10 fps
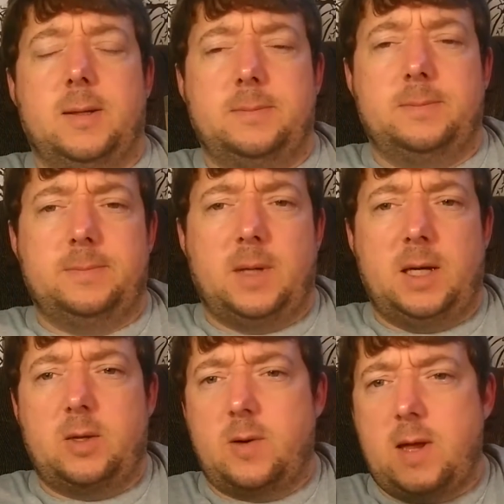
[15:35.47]
I
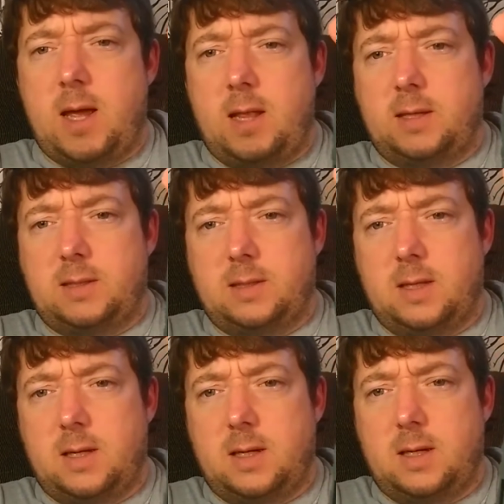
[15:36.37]
know Alex
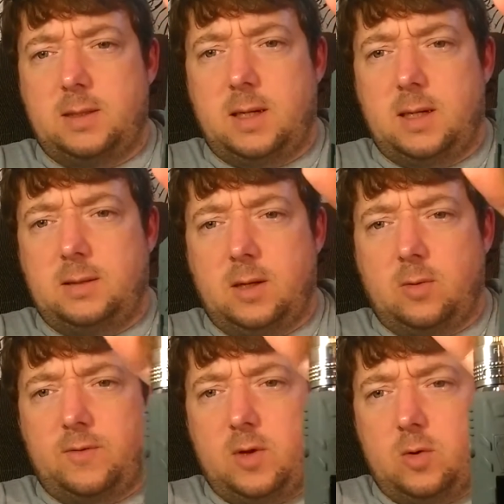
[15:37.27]
did a
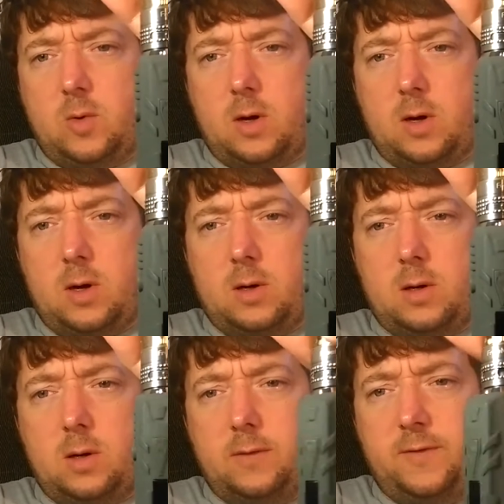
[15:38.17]
review or a
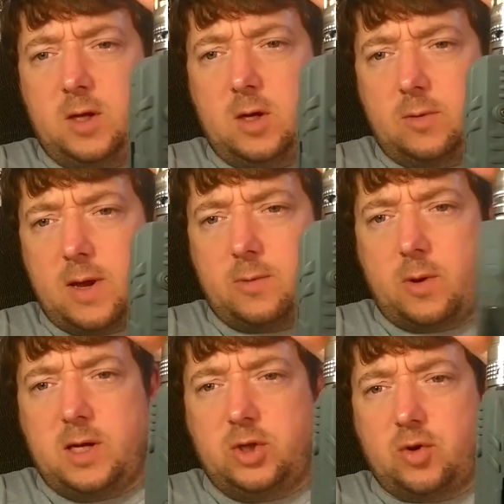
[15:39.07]
video rather where he
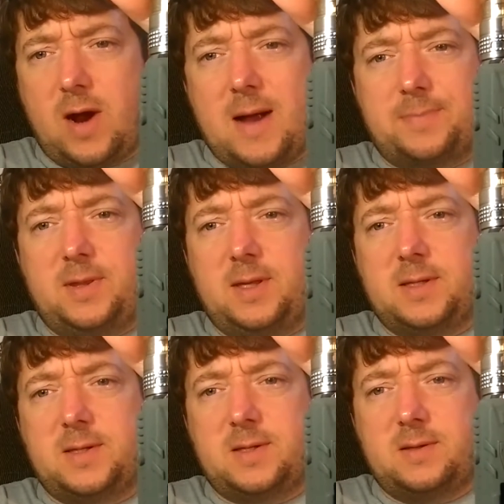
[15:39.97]
dropped
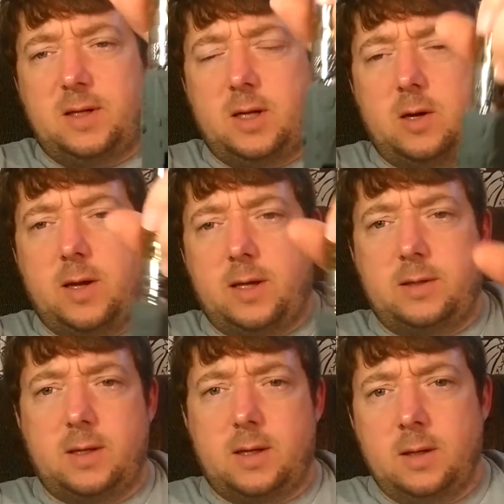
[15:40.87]
this, at
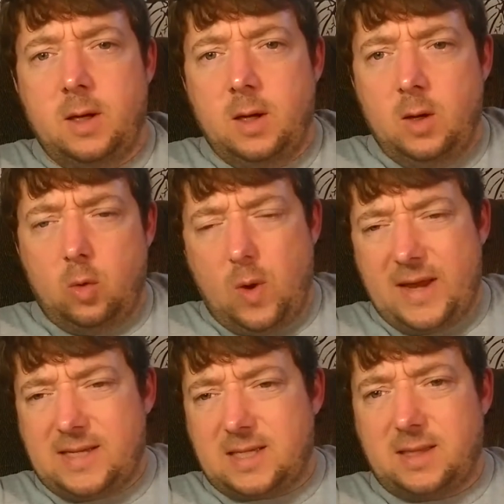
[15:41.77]

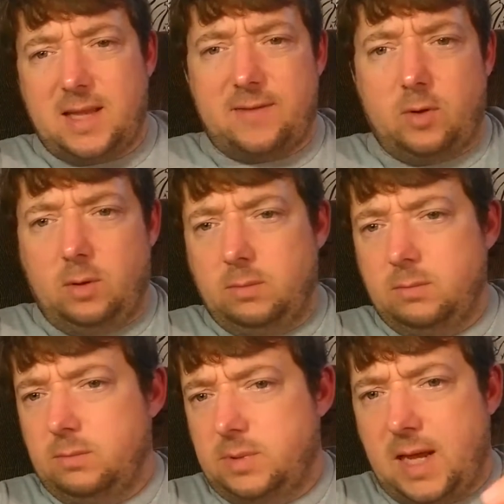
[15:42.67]
waist level
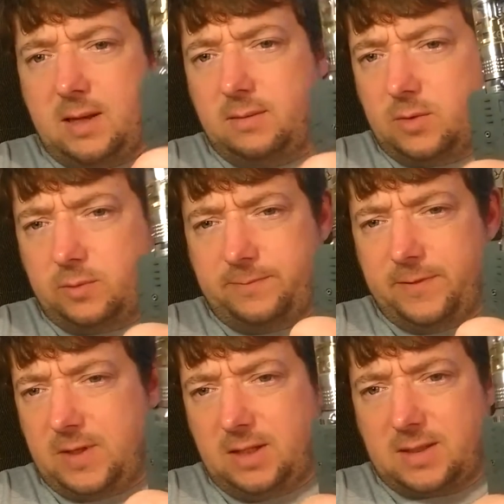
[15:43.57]
10,
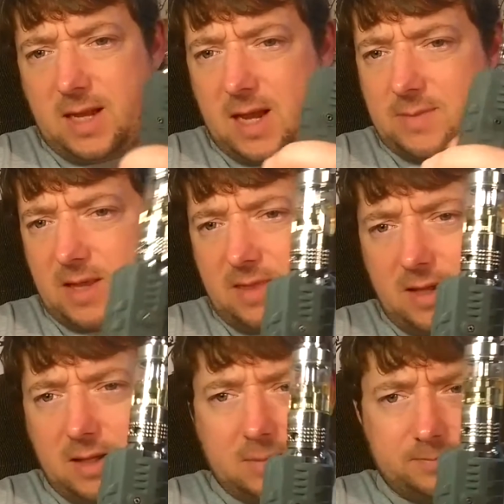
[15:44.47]
15 times, I
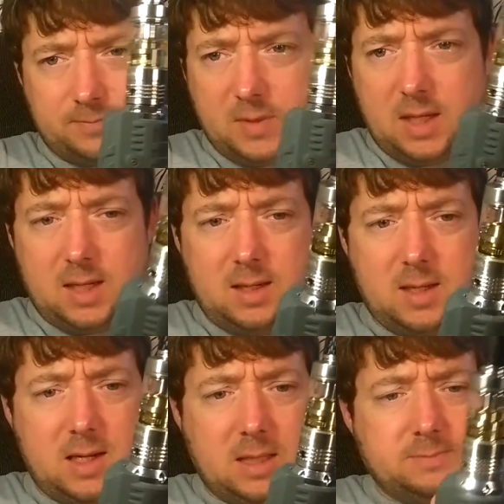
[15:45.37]
think, and
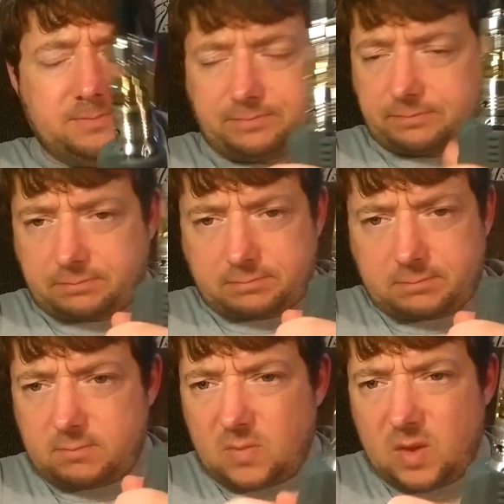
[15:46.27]

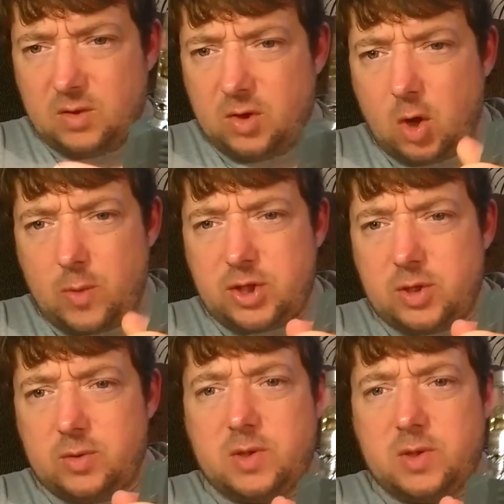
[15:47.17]
no issues.